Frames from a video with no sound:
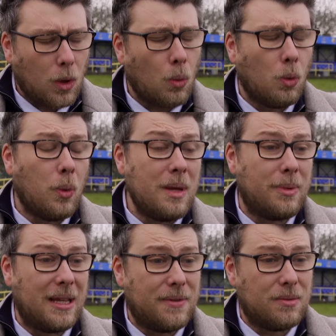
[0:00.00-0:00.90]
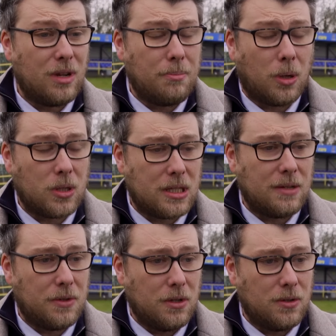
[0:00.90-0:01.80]
what we believe is some really
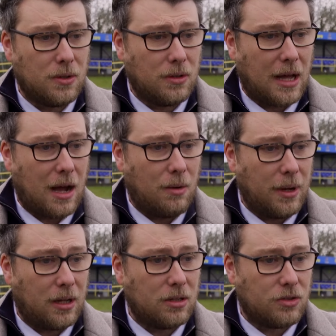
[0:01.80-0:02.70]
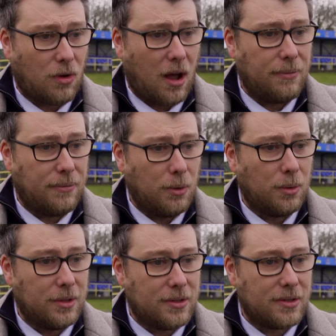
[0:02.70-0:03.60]
positive news on how we're going to drive
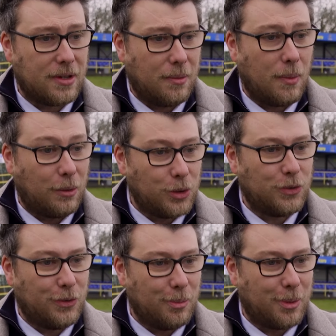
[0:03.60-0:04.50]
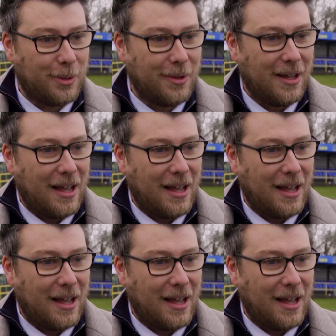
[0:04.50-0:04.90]
forwards Welsh football